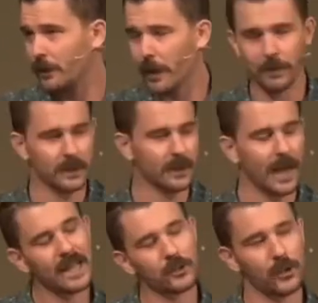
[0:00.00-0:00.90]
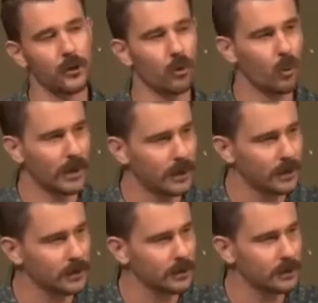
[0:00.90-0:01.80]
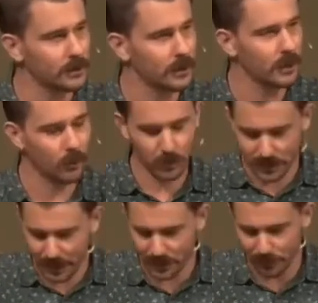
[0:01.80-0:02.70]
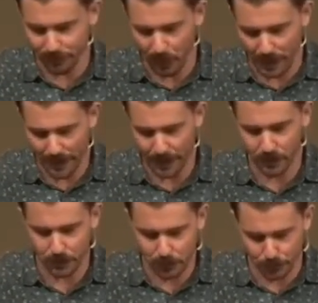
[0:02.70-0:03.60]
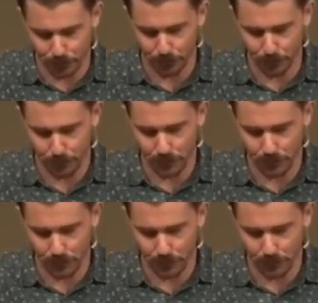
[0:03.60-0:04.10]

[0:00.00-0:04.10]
that this external witness was testifying to.